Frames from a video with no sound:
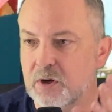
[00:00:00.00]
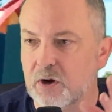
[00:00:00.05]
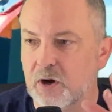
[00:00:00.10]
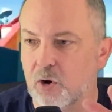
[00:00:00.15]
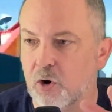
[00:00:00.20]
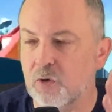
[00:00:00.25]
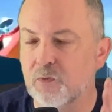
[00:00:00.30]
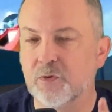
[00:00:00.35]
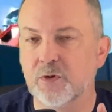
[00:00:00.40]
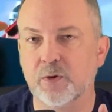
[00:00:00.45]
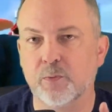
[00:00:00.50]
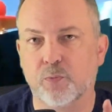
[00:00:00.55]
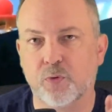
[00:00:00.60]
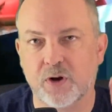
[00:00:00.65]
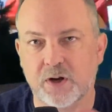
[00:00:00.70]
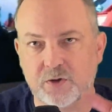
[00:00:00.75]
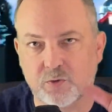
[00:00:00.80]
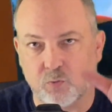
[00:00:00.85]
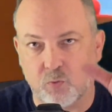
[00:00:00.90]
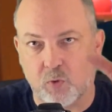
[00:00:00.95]
over the
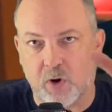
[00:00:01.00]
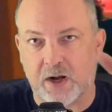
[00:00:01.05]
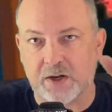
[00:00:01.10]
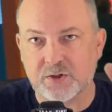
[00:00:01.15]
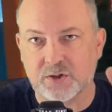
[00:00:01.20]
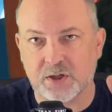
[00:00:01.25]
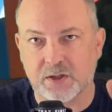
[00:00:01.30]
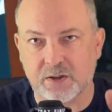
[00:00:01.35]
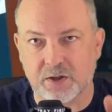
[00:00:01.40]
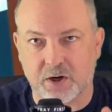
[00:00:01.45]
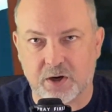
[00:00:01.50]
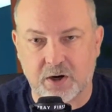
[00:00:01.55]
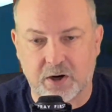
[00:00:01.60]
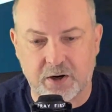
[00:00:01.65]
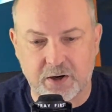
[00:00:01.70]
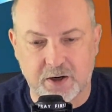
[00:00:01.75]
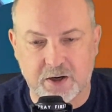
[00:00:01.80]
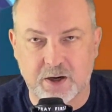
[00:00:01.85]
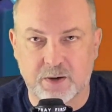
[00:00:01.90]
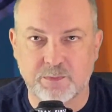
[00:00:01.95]
bridge watching the
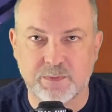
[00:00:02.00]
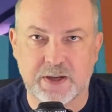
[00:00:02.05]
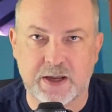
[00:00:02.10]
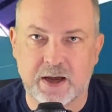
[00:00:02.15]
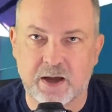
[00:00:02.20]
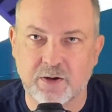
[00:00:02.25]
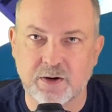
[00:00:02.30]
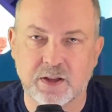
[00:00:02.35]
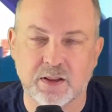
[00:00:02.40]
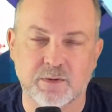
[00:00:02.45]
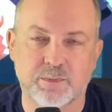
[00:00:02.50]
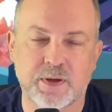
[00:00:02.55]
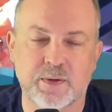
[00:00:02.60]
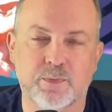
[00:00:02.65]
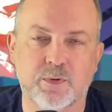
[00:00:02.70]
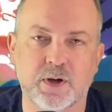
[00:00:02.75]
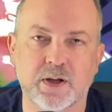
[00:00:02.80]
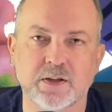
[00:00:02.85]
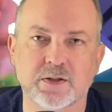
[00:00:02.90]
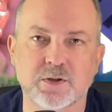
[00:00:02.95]
cart come down and the
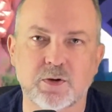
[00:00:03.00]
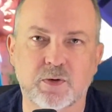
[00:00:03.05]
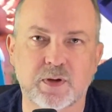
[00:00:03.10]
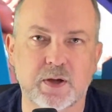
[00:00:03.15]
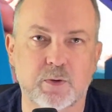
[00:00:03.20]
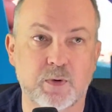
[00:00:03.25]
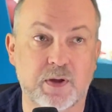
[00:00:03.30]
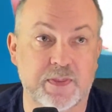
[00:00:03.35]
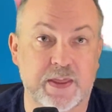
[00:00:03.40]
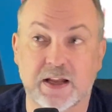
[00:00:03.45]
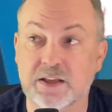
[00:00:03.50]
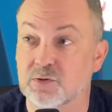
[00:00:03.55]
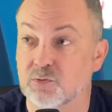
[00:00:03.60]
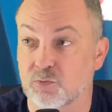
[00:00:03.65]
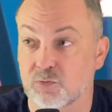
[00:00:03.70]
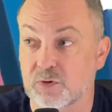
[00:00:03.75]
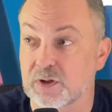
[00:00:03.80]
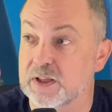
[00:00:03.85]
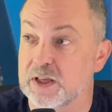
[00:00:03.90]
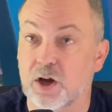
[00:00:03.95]
people get soaking wet. That's
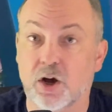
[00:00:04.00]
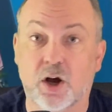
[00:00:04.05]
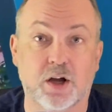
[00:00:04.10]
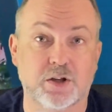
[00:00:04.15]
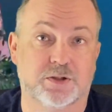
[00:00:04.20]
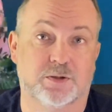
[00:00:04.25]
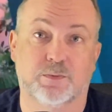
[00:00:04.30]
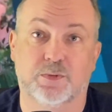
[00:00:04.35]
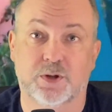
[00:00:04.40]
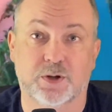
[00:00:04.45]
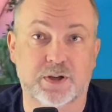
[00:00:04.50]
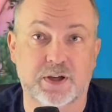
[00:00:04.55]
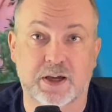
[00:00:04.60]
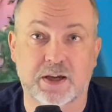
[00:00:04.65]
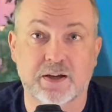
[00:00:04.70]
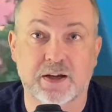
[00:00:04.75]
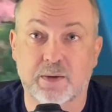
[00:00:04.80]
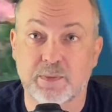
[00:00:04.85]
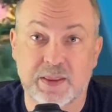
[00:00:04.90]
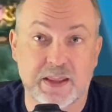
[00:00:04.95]
really awesome looking.
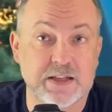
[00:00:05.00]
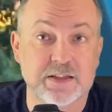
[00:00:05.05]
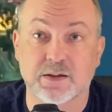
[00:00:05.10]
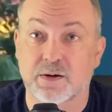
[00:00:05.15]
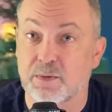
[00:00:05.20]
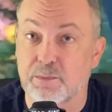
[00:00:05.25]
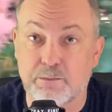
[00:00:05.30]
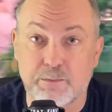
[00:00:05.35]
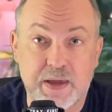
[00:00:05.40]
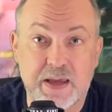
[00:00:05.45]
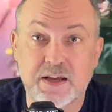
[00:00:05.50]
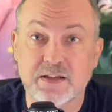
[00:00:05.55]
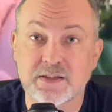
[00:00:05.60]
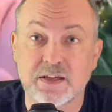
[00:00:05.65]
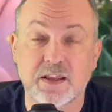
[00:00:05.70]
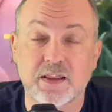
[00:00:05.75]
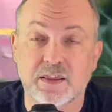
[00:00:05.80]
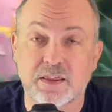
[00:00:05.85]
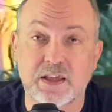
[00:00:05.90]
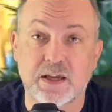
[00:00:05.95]
I mean, that's an
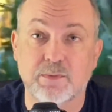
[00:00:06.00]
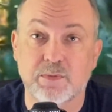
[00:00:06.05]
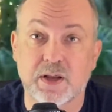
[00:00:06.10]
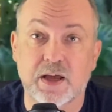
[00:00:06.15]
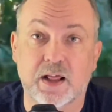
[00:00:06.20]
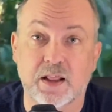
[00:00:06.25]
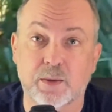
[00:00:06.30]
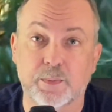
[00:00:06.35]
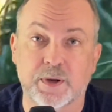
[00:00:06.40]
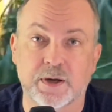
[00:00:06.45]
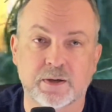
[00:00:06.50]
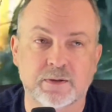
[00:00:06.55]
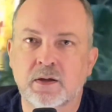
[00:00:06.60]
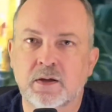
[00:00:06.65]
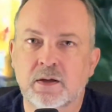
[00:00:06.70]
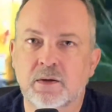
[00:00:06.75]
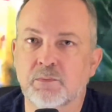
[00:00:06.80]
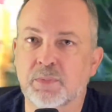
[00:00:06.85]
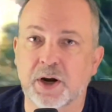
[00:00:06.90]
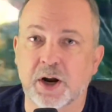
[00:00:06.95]
amazing themed element.
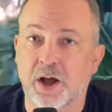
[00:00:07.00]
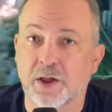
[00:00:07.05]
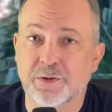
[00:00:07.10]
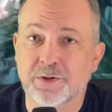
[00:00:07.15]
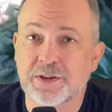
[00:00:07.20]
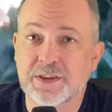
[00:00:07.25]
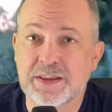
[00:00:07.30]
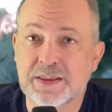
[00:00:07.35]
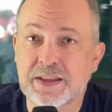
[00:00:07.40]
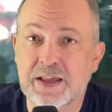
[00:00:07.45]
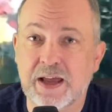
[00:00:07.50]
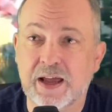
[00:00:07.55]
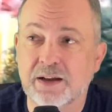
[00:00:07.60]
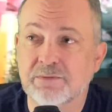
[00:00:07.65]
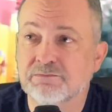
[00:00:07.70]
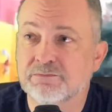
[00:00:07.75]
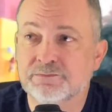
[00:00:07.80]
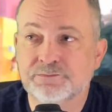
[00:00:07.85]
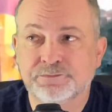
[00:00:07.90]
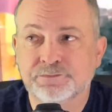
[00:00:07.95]
But other than
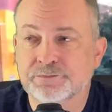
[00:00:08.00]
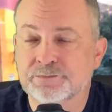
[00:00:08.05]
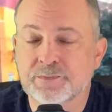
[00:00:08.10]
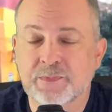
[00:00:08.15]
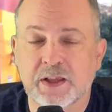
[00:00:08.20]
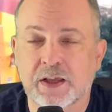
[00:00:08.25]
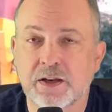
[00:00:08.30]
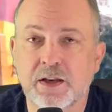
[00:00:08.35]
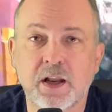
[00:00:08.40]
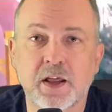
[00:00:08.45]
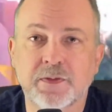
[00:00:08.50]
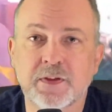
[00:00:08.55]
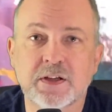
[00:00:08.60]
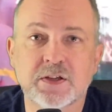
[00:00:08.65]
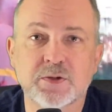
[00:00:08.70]
that, nothing